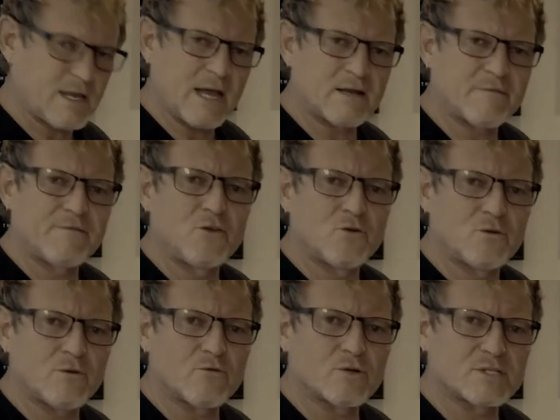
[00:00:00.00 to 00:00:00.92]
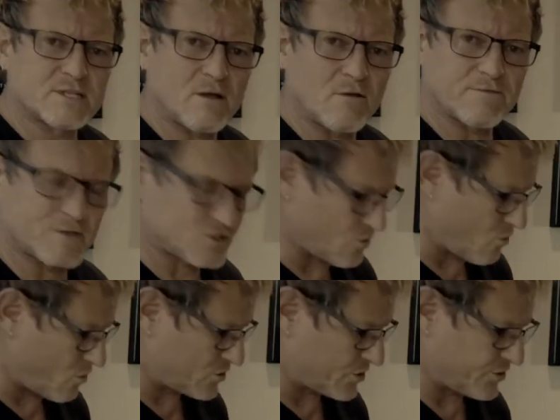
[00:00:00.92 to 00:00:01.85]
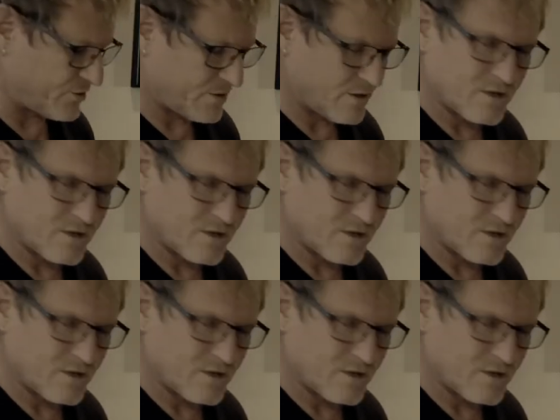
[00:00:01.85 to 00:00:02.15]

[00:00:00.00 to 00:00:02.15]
And if you resolve this chord to,